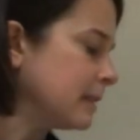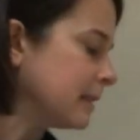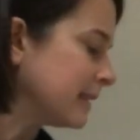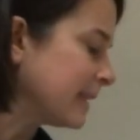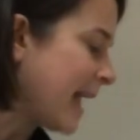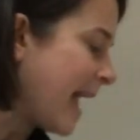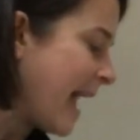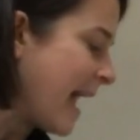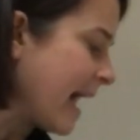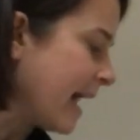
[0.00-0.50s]

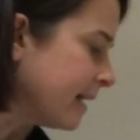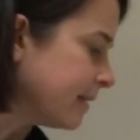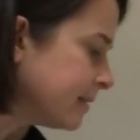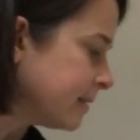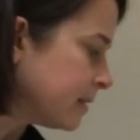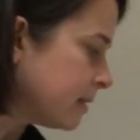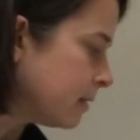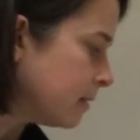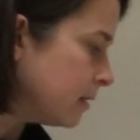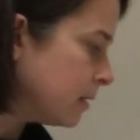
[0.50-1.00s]

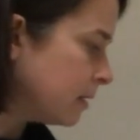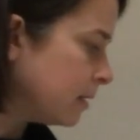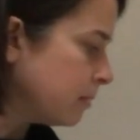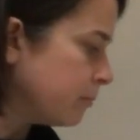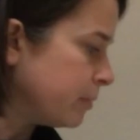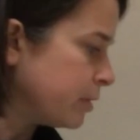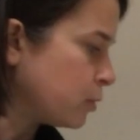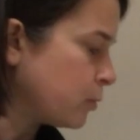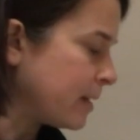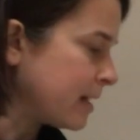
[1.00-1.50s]
Last,
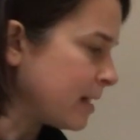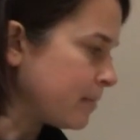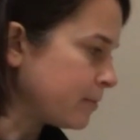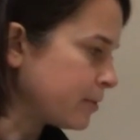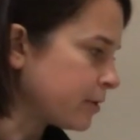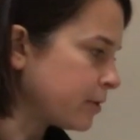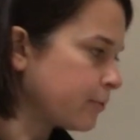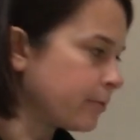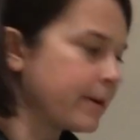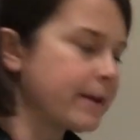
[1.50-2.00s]
between
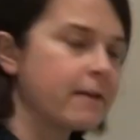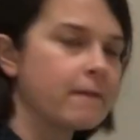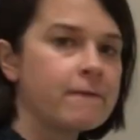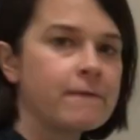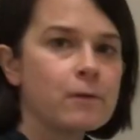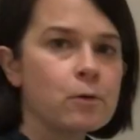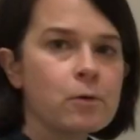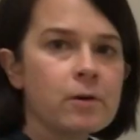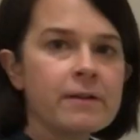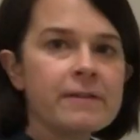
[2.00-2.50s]
numbers 3 and
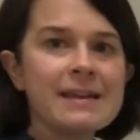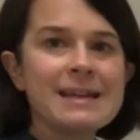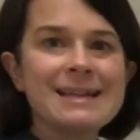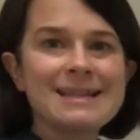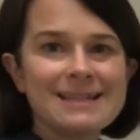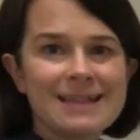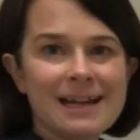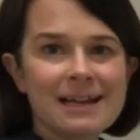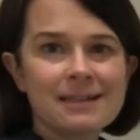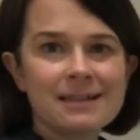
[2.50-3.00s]
4, the
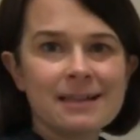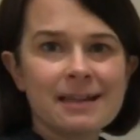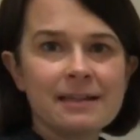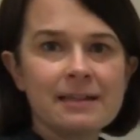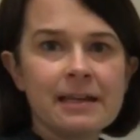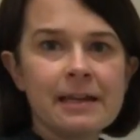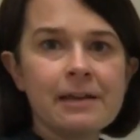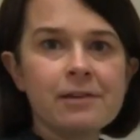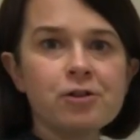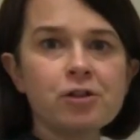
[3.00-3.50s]
in-text
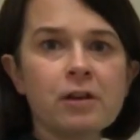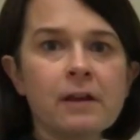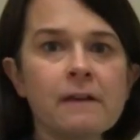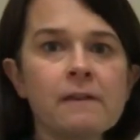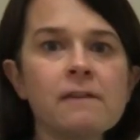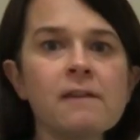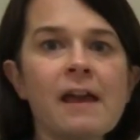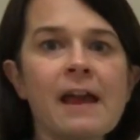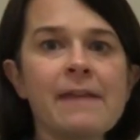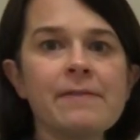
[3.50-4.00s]

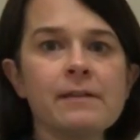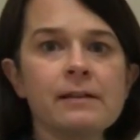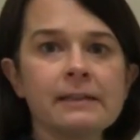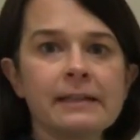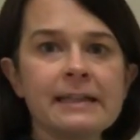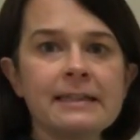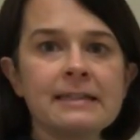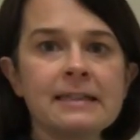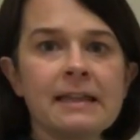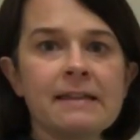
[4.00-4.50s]
citations and the
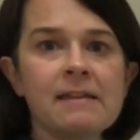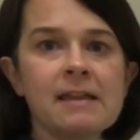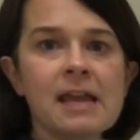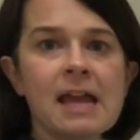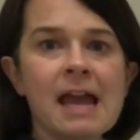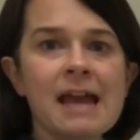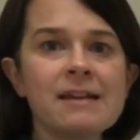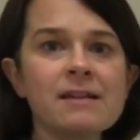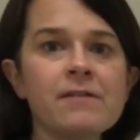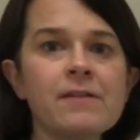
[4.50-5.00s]
list at
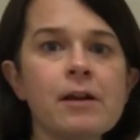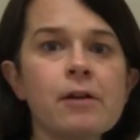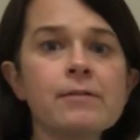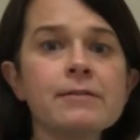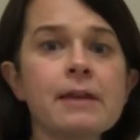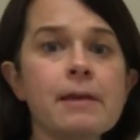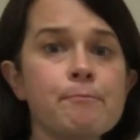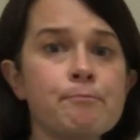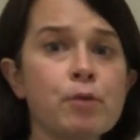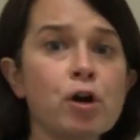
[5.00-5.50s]
the end, there
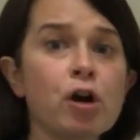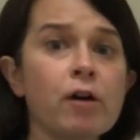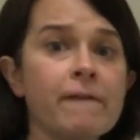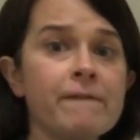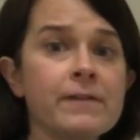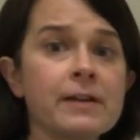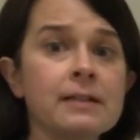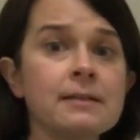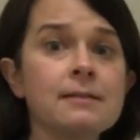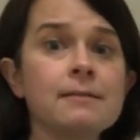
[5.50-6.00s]
is a
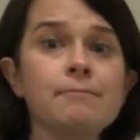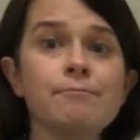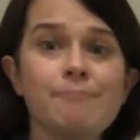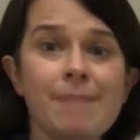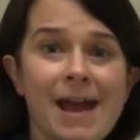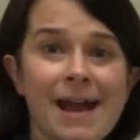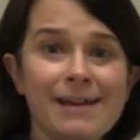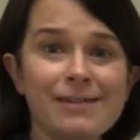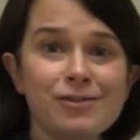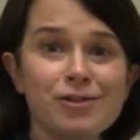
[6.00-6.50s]
perfect
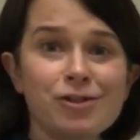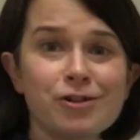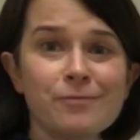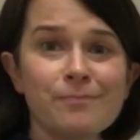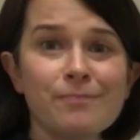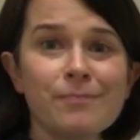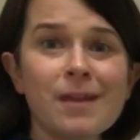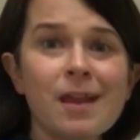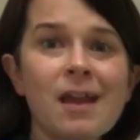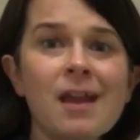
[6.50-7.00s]
match.
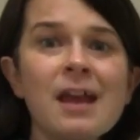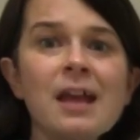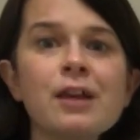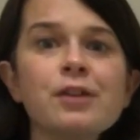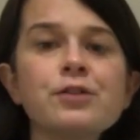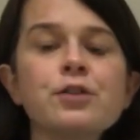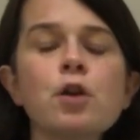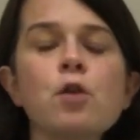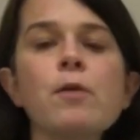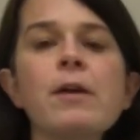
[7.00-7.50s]

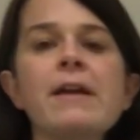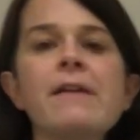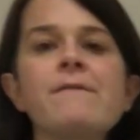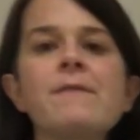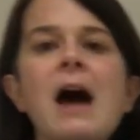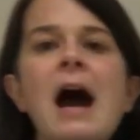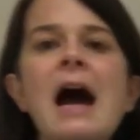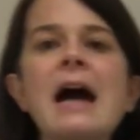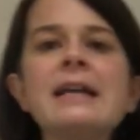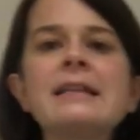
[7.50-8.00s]
So
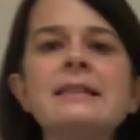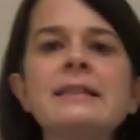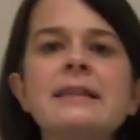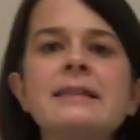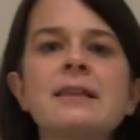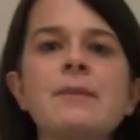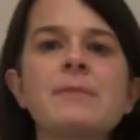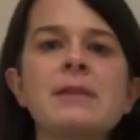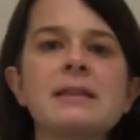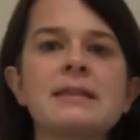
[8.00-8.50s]
if I see
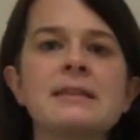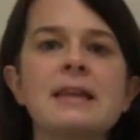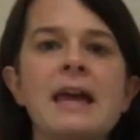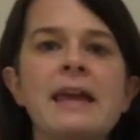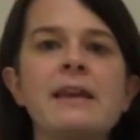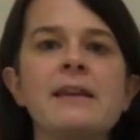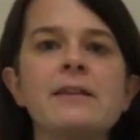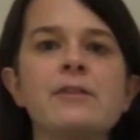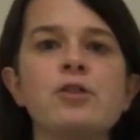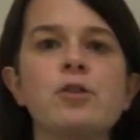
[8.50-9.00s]
something
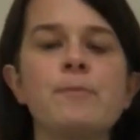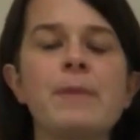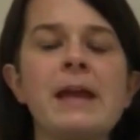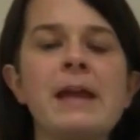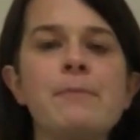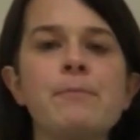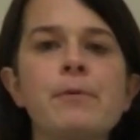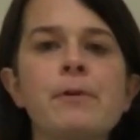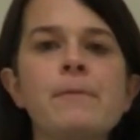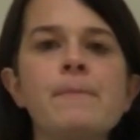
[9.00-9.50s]
cited in your
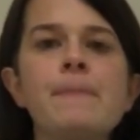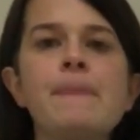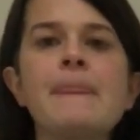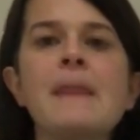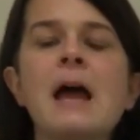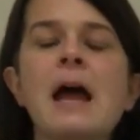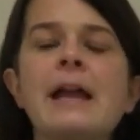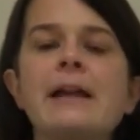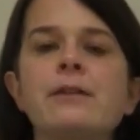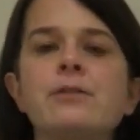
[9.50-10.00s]
paper,
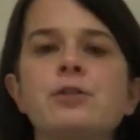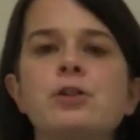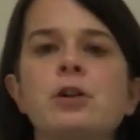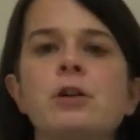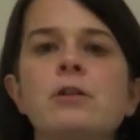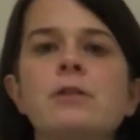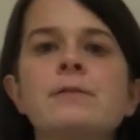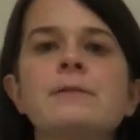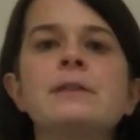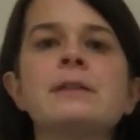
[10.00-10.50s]
I can
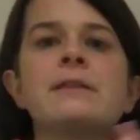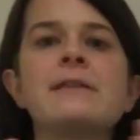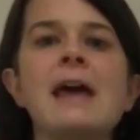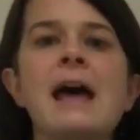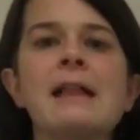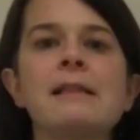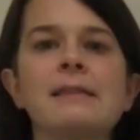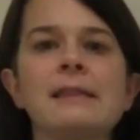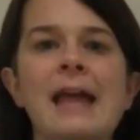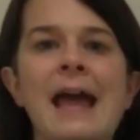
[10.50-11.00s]
turn to
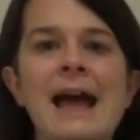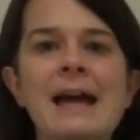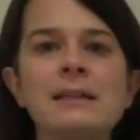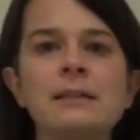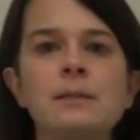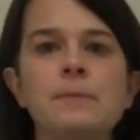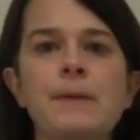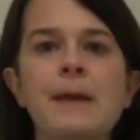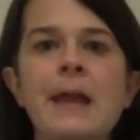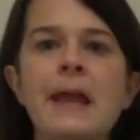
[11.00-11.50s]
that
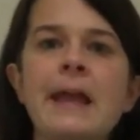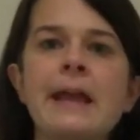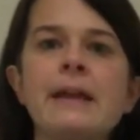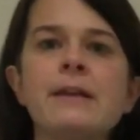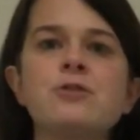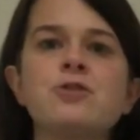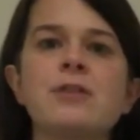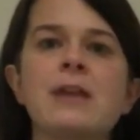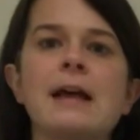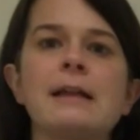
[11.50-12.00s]
last
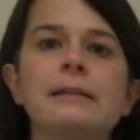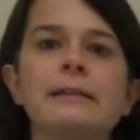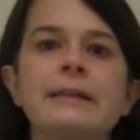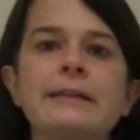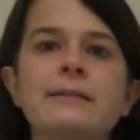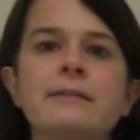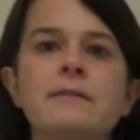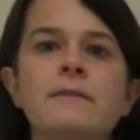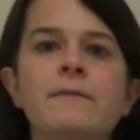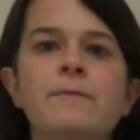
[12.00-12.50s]
page, that
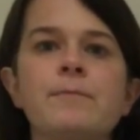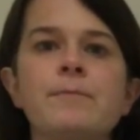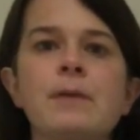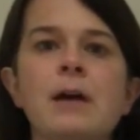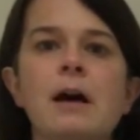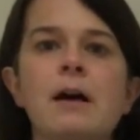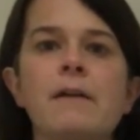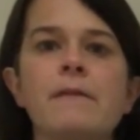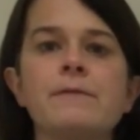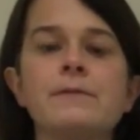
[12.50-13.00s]
list of
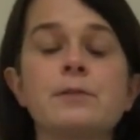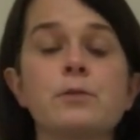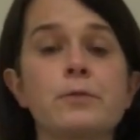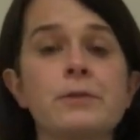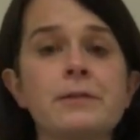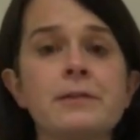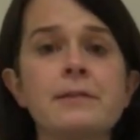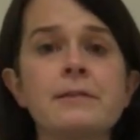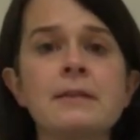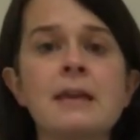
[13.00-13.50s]

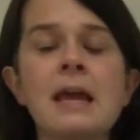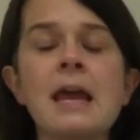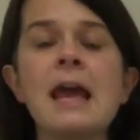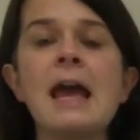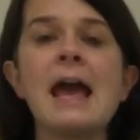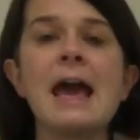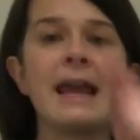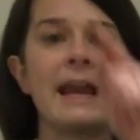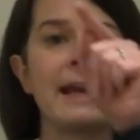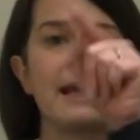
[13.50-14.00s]
sources,
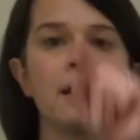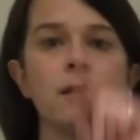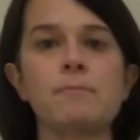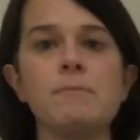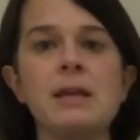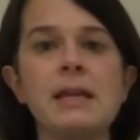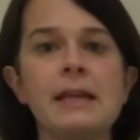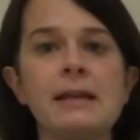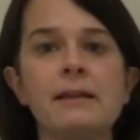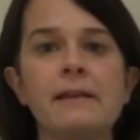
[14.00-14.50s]
and I can
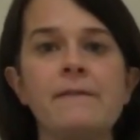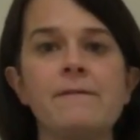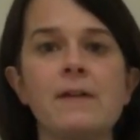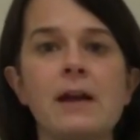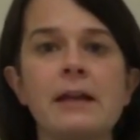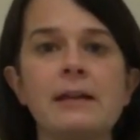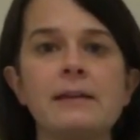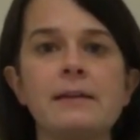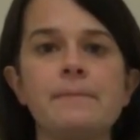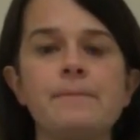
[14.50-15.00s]
immediately
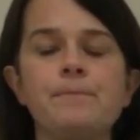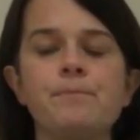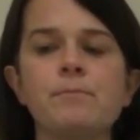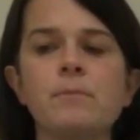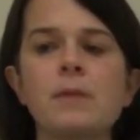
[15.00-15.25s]
find it.